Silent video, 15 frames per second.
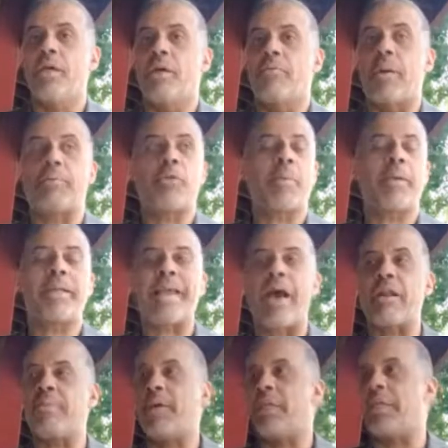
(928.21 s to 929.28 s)
Right? We talk about
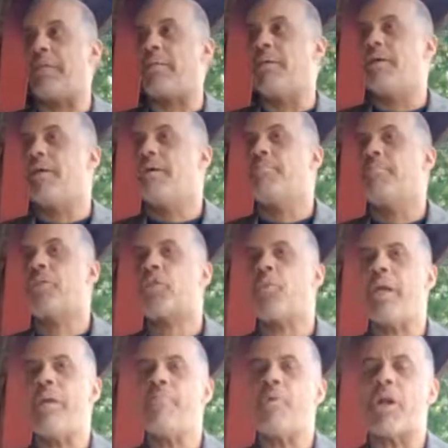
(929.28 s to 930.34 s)
accountability. But
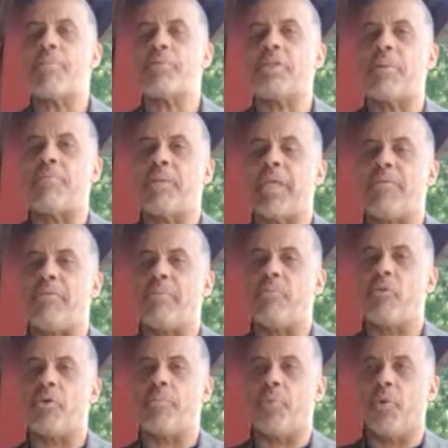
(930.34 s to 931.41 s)
Duane brought up something even
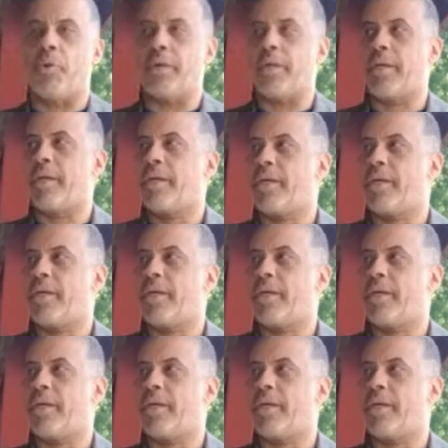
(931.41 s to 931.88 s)
more important.